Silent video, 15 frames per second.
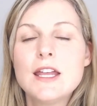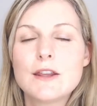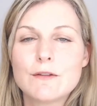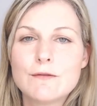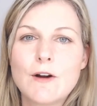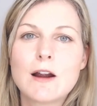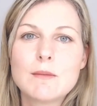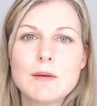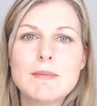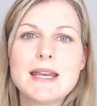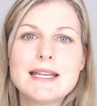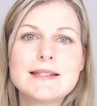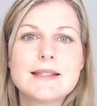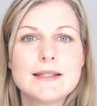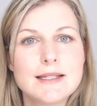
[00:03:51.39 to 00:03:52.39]
the pharma
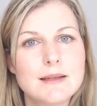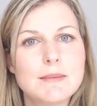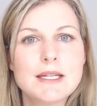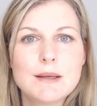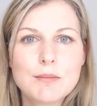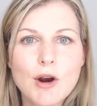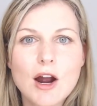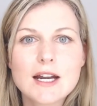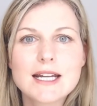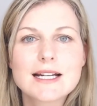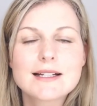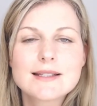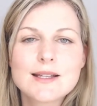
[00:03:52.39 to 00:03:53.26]
based CBD products.